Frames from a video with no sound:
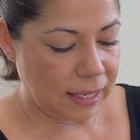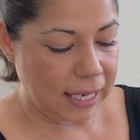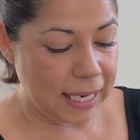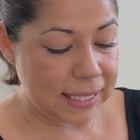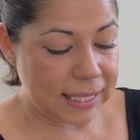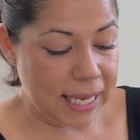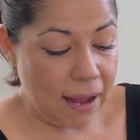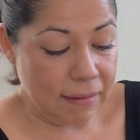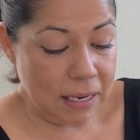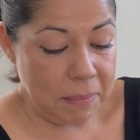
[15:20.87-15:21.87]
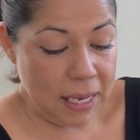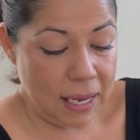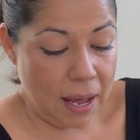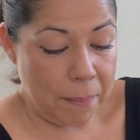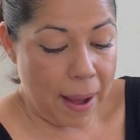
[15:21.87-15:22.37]
It's telling me
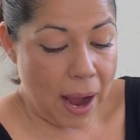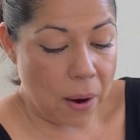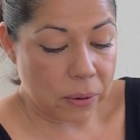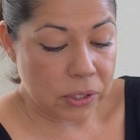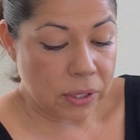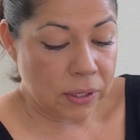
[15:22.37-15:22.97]
about